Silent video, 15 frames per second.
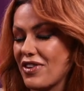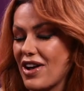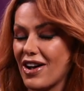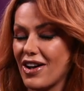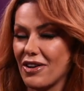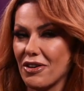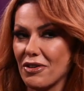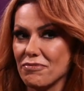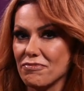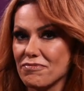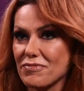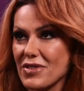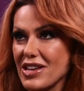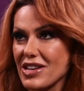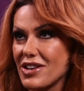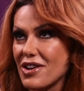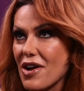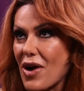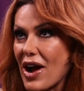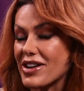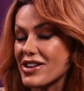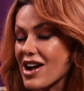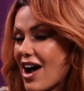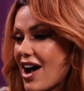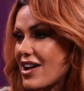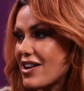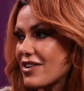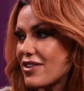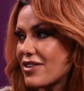I got